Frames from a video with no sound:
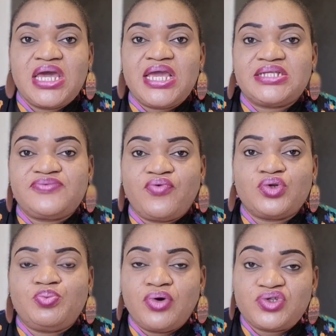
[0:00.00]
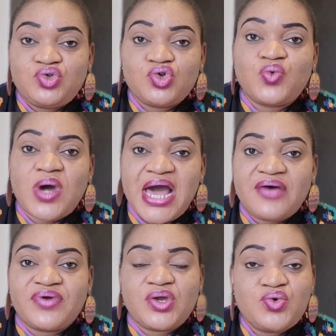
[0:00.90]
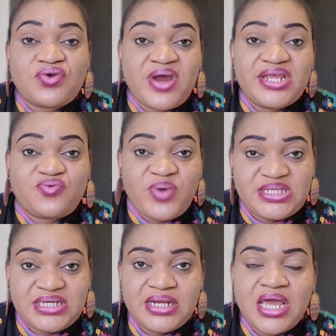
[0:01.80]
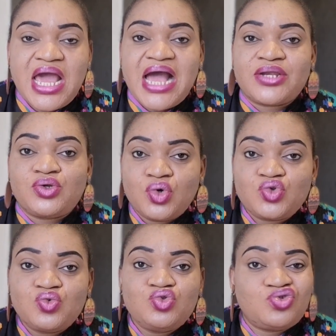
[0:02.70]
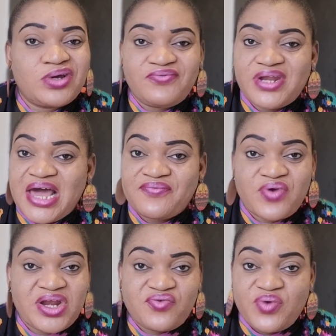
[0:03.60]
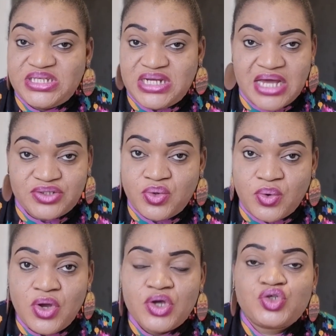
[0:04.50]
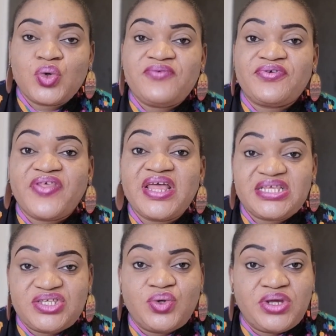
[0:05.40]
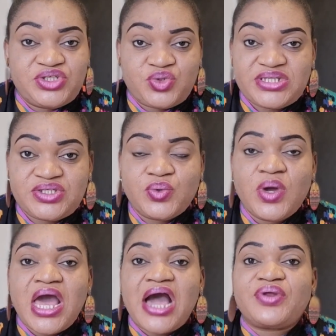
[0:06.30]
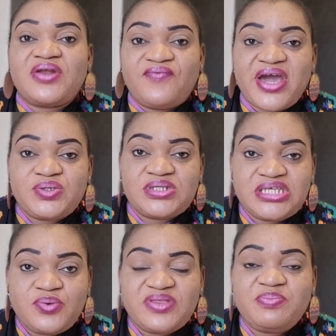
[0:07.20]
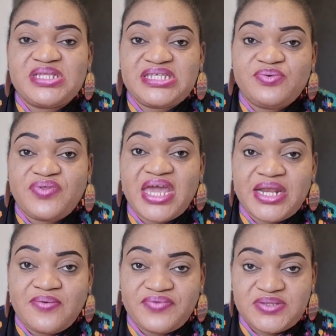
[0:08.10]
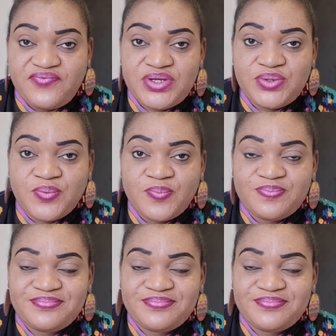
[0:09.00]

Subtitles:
it's for both those who have a good credit rating and those who do not even have credit rating at all. So if you think this is going to interest you, I would advise you stick with me till the end of this video.